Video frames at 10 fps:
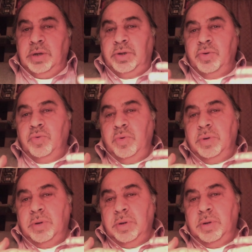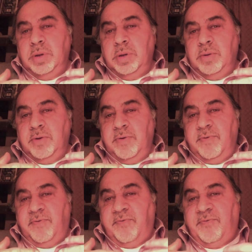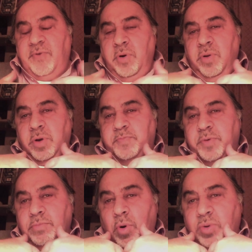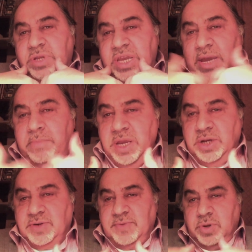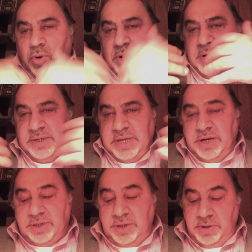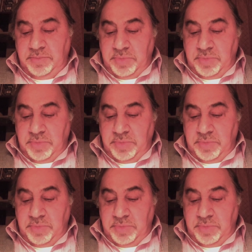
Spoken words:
to further promote the image of the organization